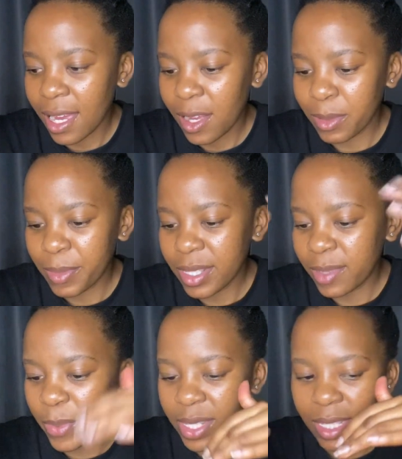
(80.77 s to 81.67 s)
I'll be
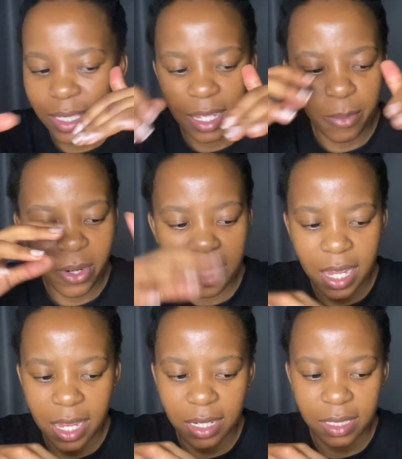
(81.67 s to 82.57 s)
spritzing some water
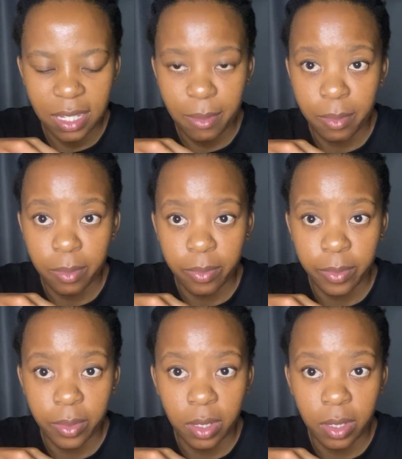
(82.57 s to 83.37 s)
and some